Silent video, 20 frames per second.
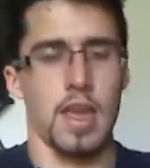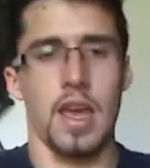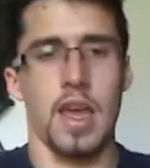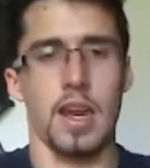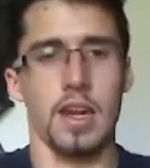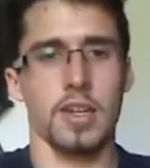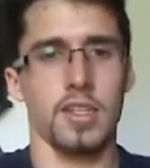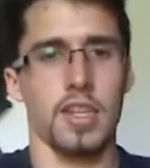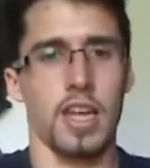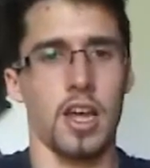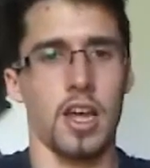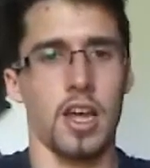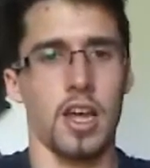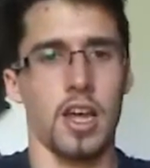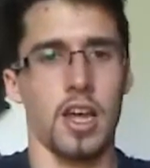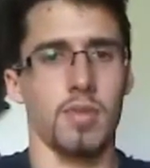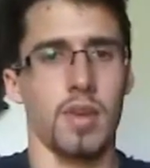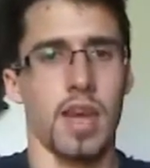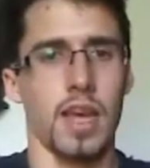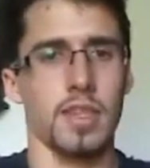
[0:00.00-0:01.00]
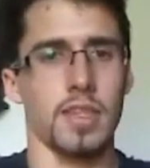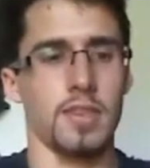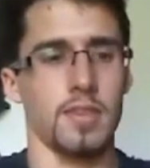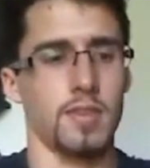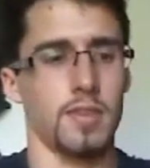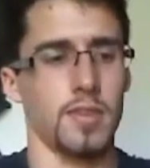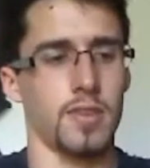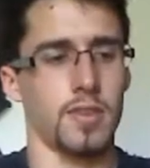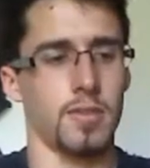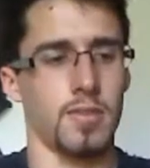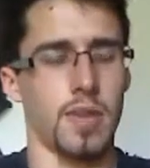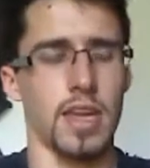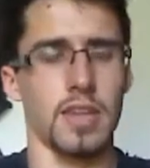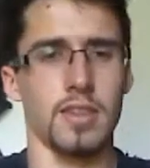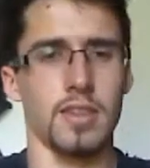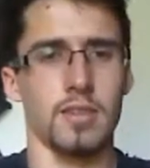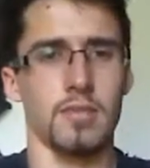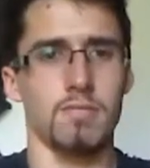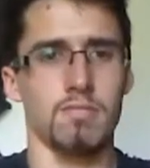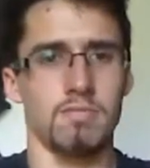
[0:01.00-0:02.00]
and I just held them nice
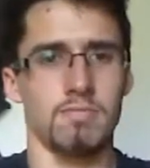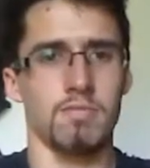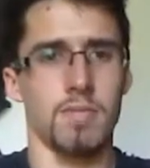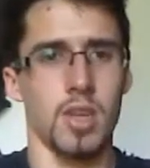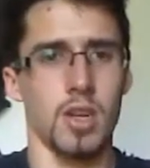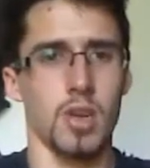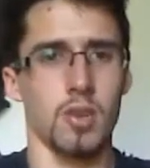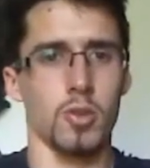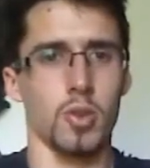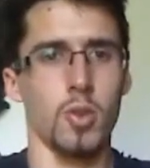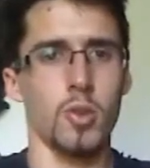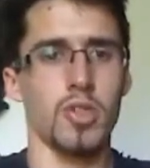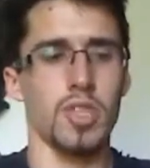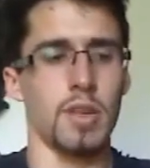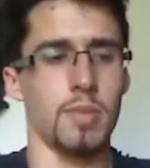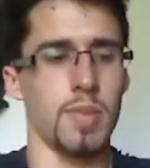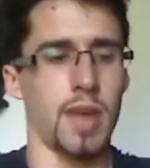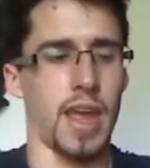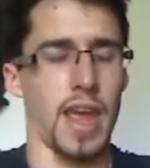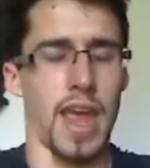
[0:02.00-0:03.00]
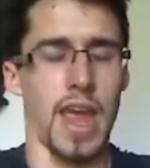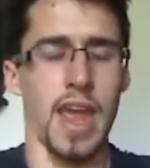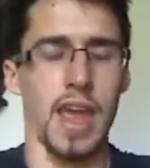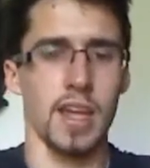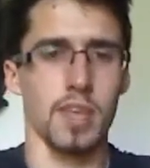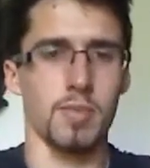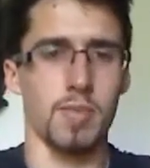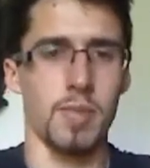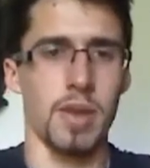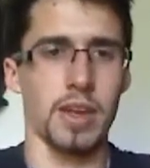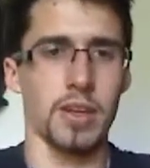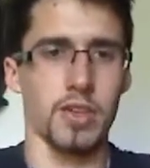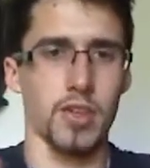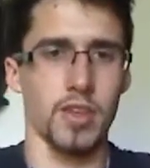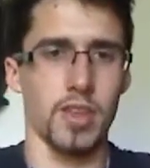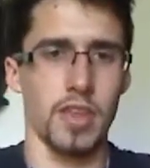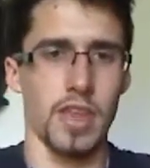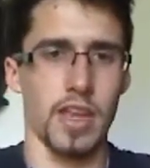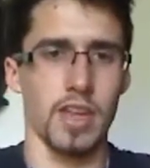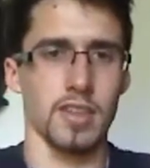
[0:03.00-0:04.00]
and loose in my hands, but made sure
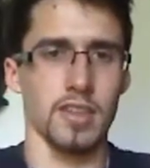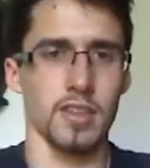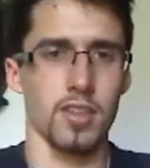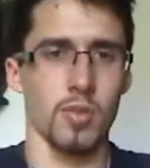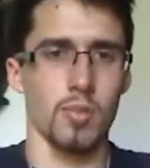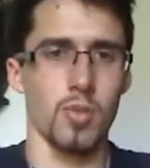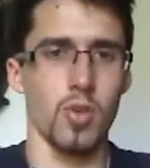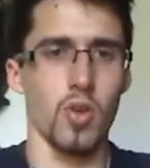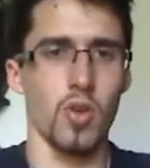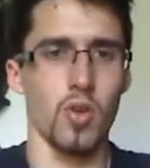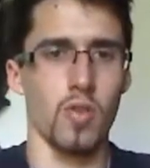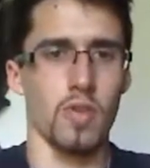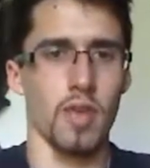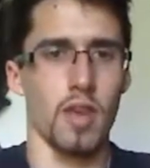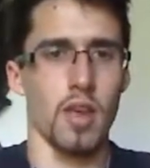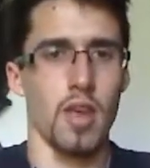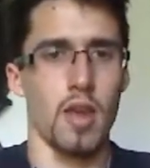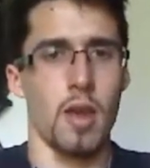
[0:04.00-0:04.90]
that they could still move.